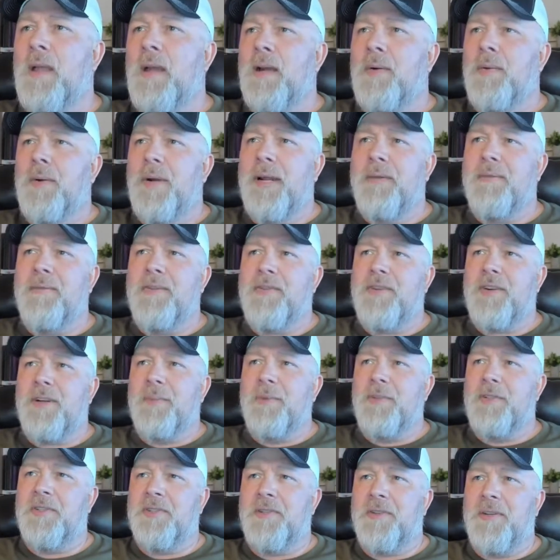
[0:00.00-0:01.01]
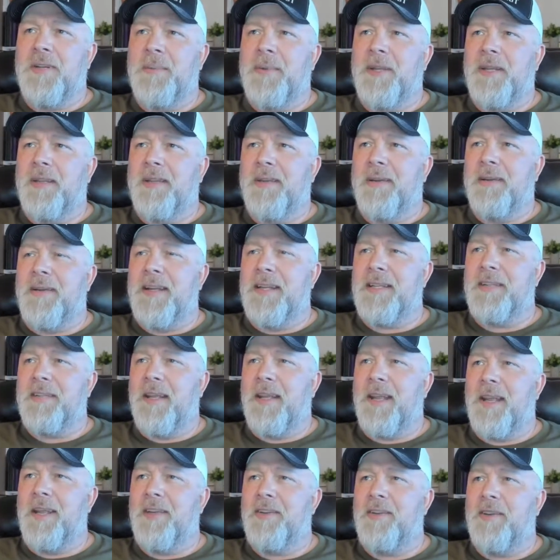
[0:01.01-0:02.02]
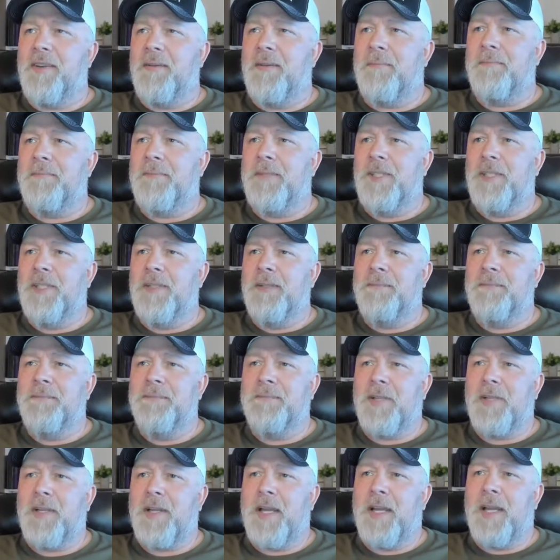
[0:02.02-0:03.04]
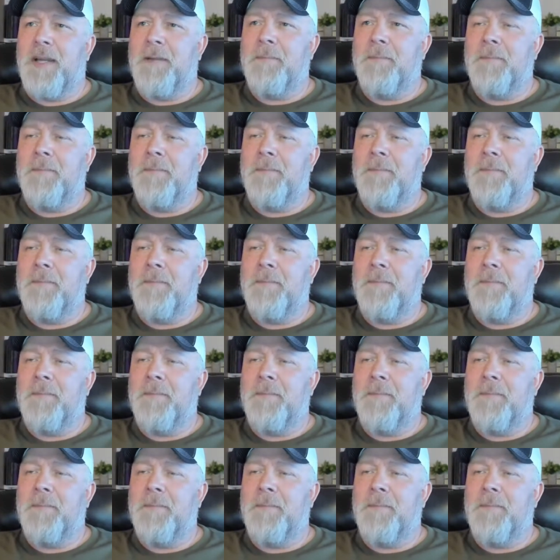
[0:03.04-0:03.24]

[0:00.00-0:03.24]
having trouble streaming to your destination. Oh, okay.